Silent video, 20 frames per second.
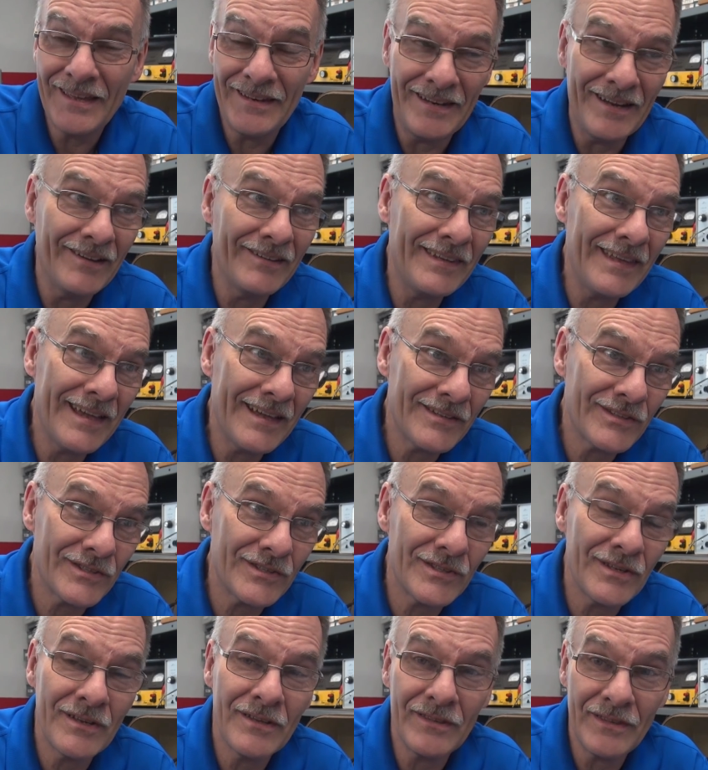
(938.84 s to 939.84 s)
Now
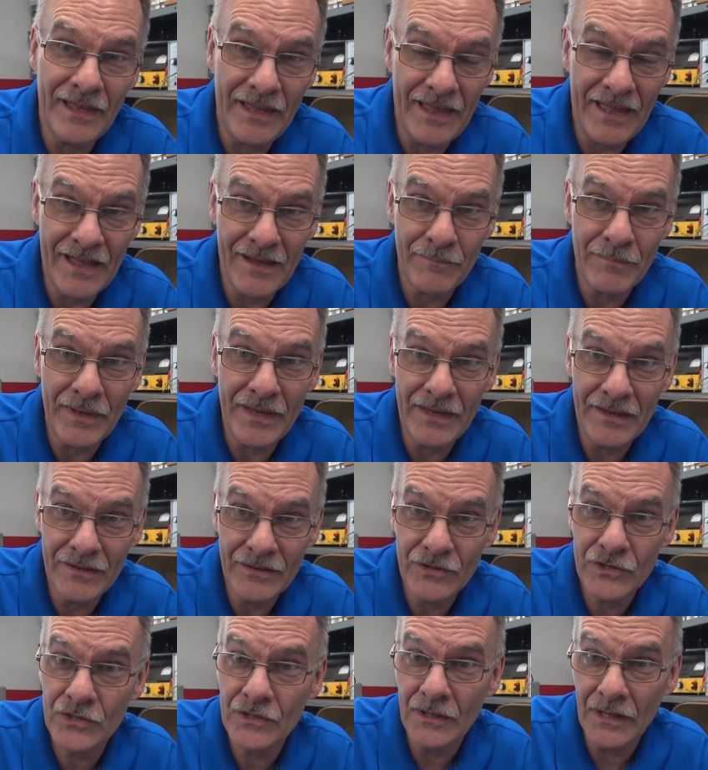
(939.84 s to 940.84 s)
yes, the amp
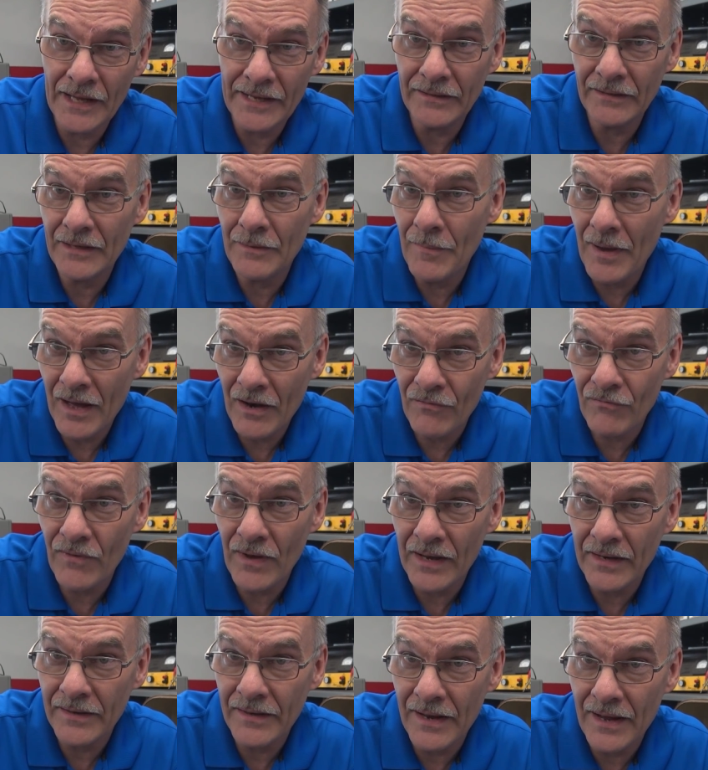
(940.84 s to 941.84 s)
is slightly
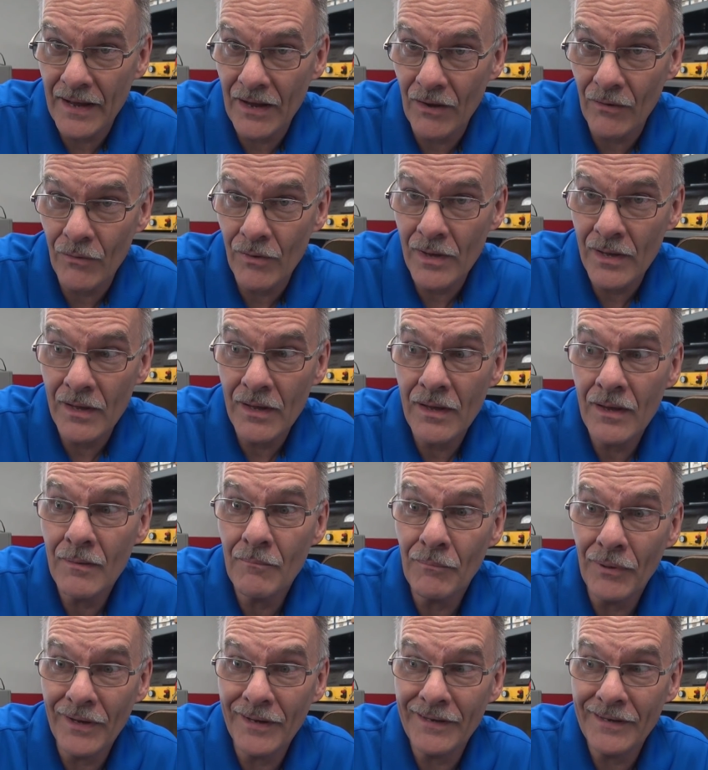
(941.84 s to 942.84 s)
modified now,
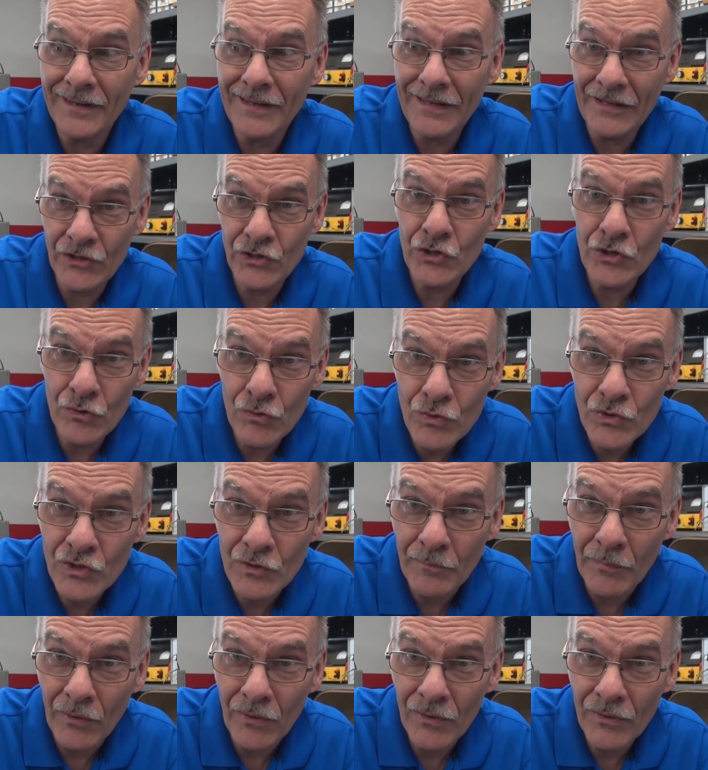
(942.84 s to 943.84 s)
but it's
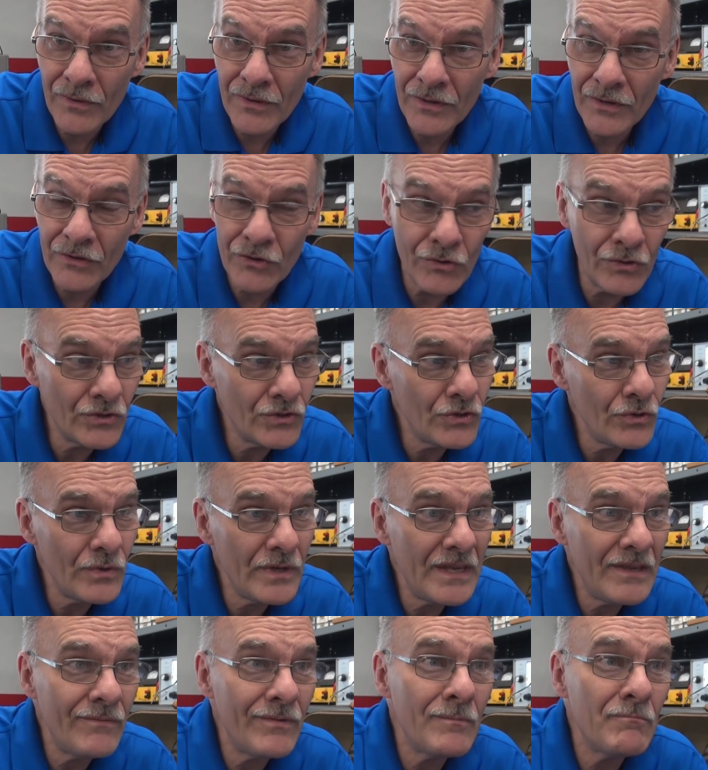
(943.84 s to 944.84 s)
usable. Could you
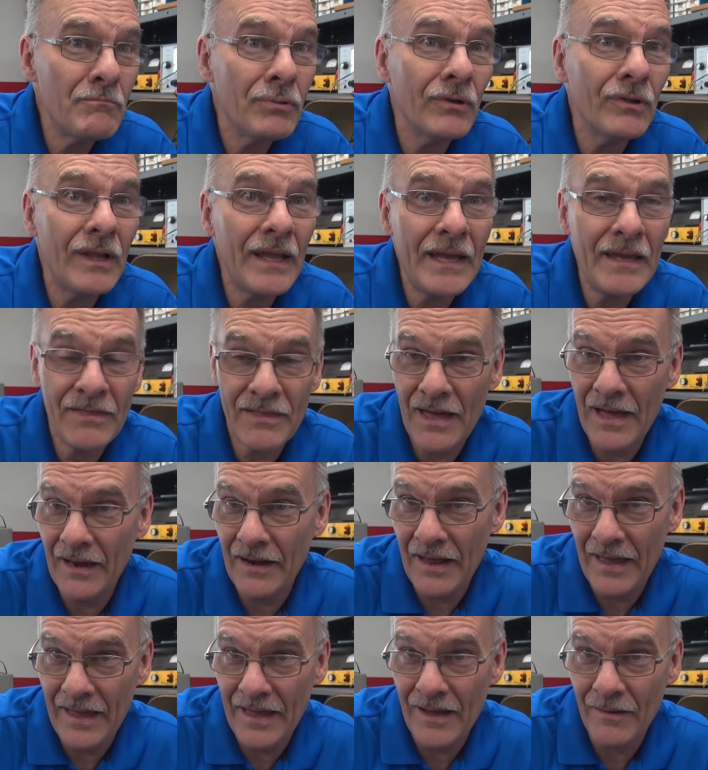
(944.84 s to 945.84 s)
even play
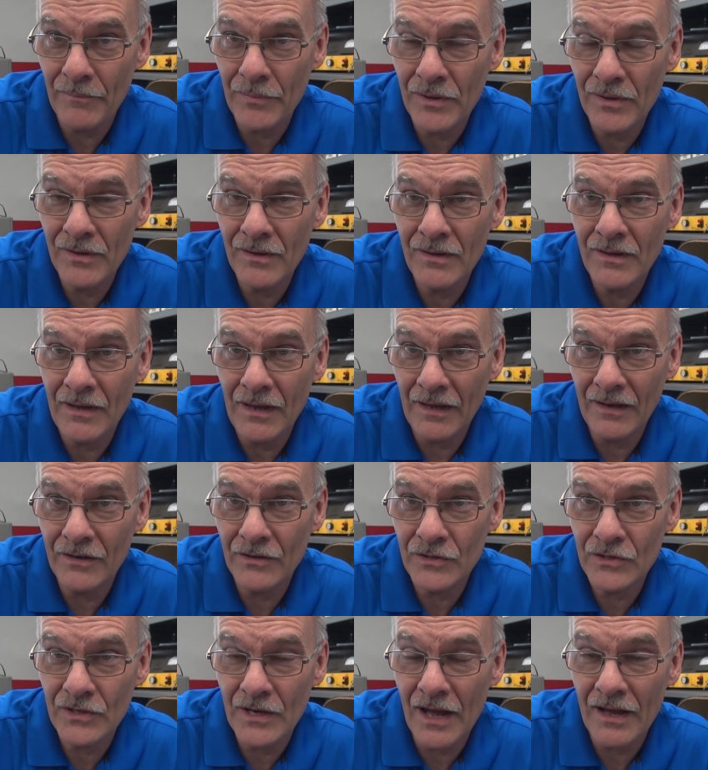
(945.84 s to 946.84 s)
that amp in
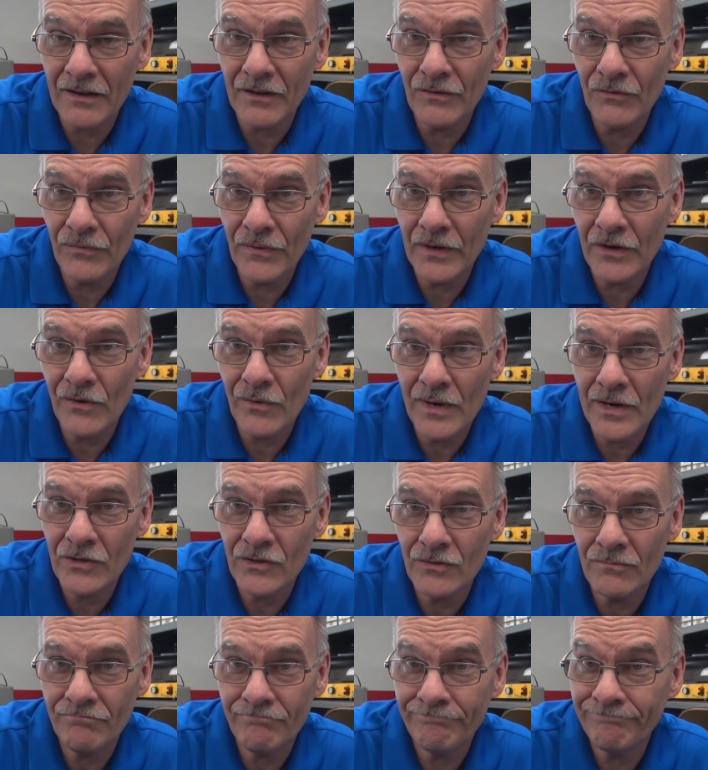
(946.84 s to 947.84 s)
its stock
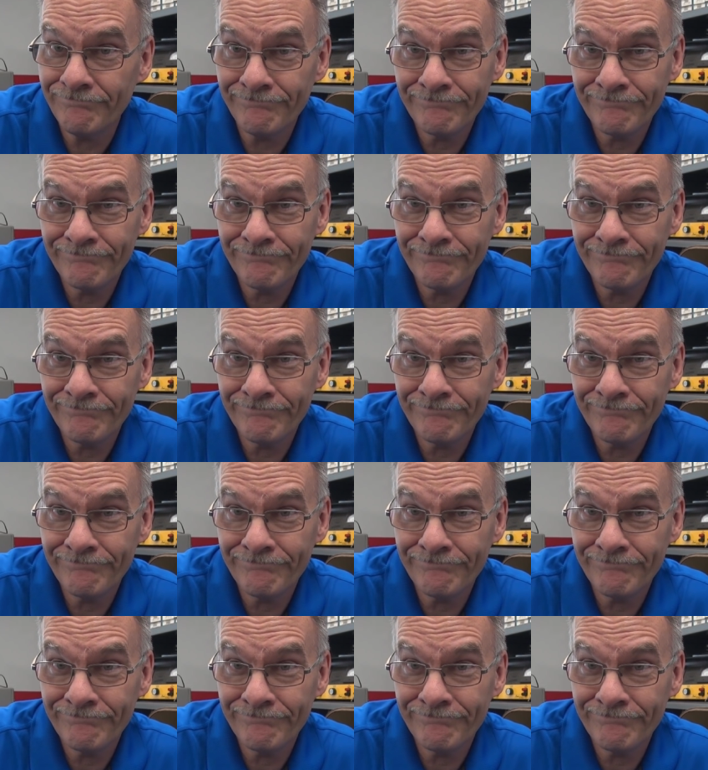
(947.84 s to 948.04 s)
configuration?